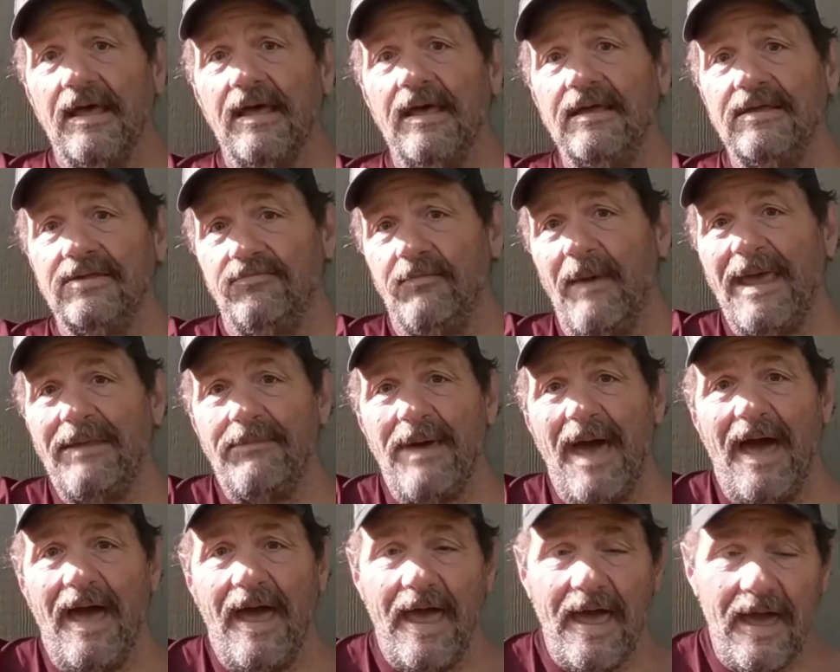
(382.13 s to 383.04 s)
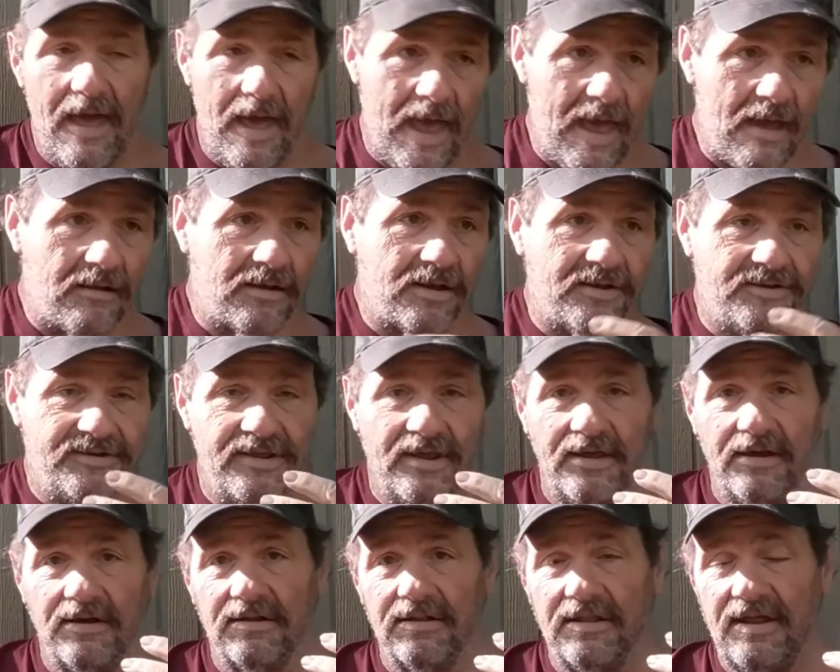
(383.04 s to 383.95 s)
is made by
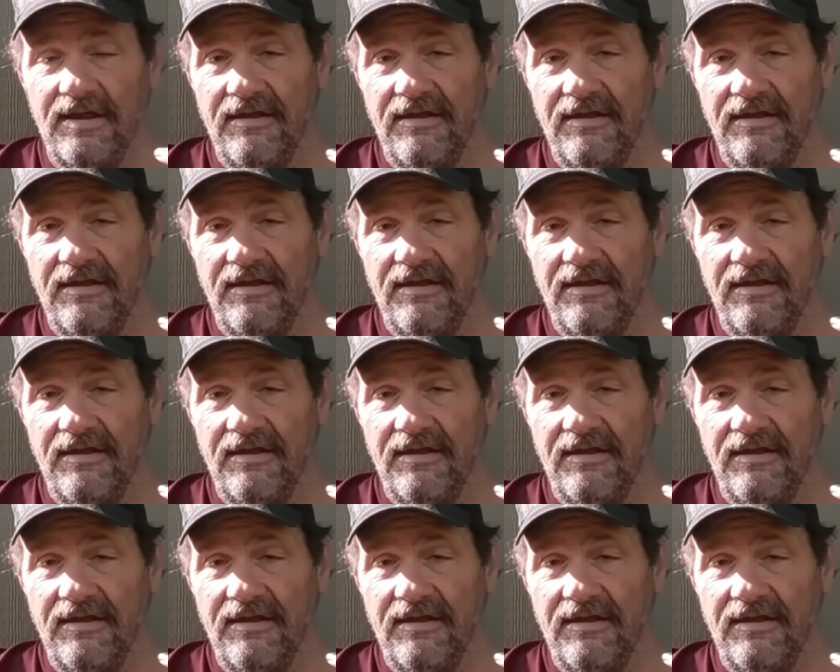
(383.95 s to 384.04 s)
Alcatel.